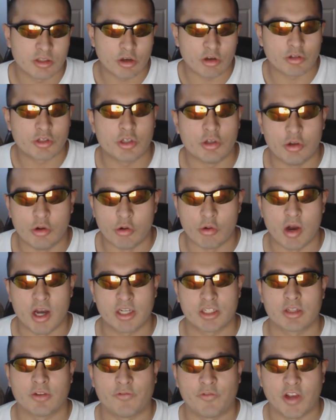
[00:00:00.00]
Those of you who
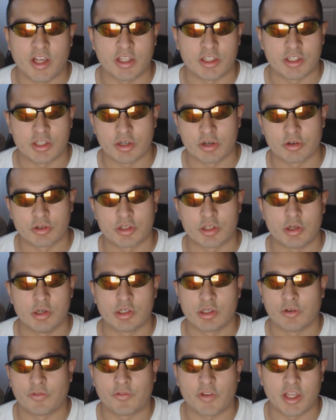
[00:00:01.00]
watch the Fate Zero
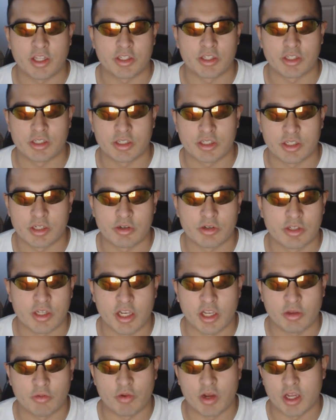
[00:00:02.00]
series or Fate series
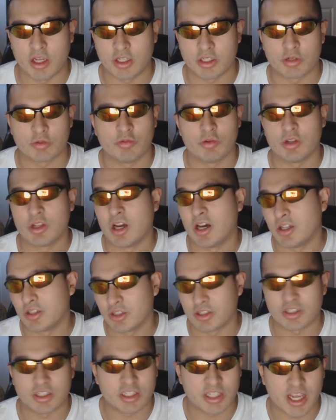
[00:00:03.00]
anyways would
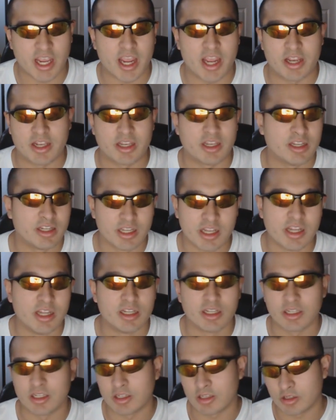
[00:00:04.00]
understand.
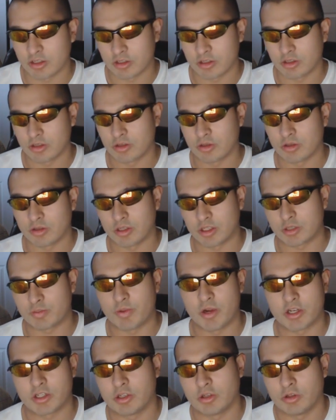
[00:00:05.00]

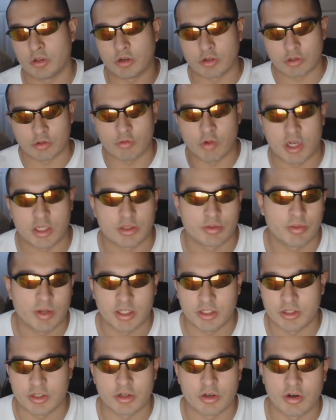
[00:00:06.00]
Especially those who watch
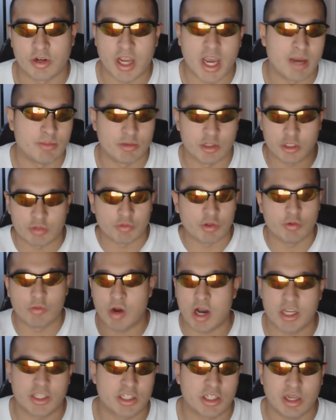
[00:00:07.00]
Fate Zero. Now I'm just
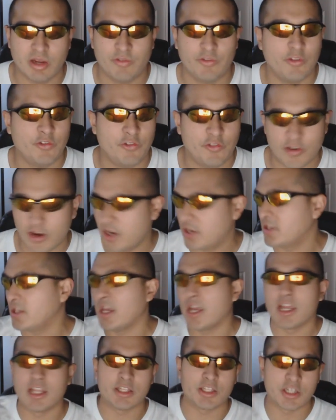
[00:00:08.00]
rewatching it for fun
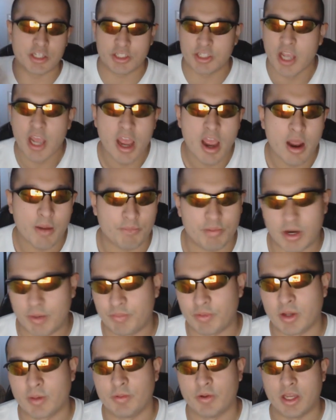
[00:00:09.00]
and just
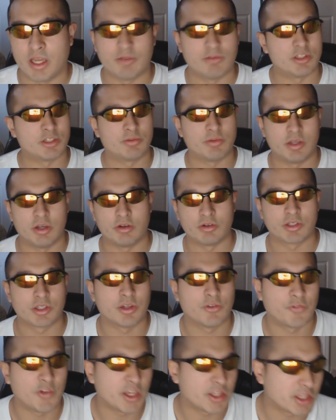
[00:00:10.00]
prepping up for Heavensfield.
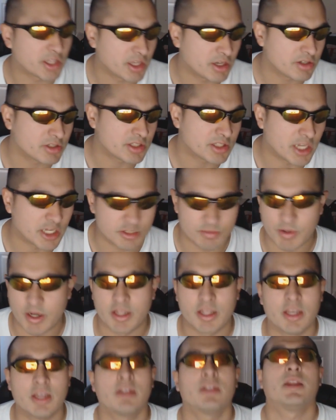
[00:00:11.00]
So if anything else, that's
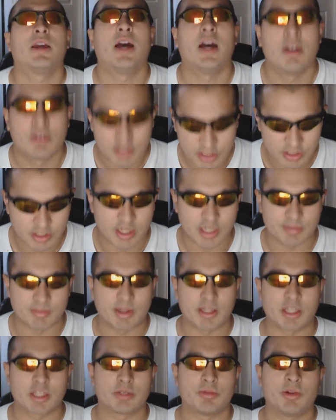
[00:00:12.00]
about it. I'll see you guys in
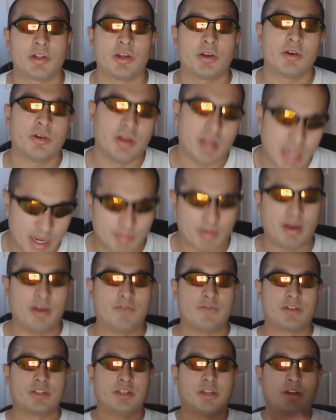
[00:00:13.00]
my next video. I'm
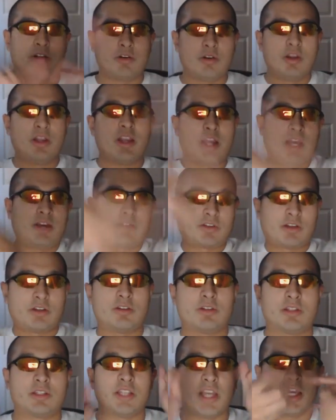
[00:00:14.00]
Alpha Zero. Have a
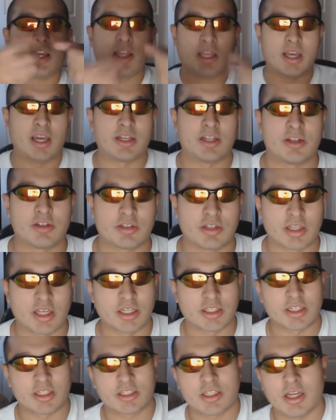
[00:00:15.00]
good day and I'll see you
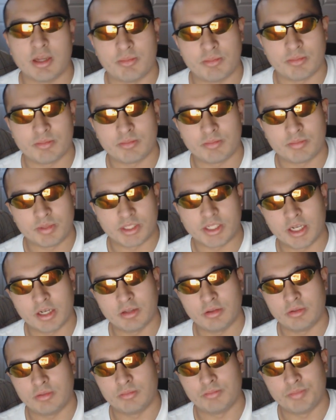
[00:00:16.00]
guys next time. Peace
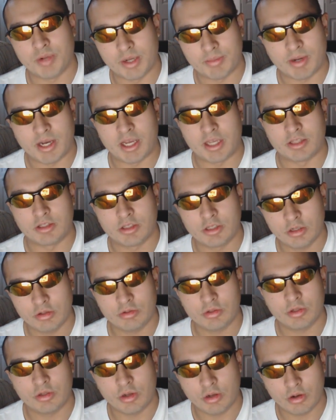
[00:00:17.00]
out. Bye bye.
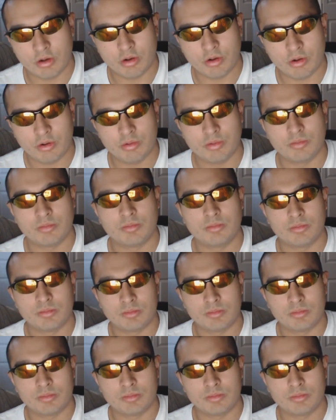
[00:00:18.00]
Toot toot.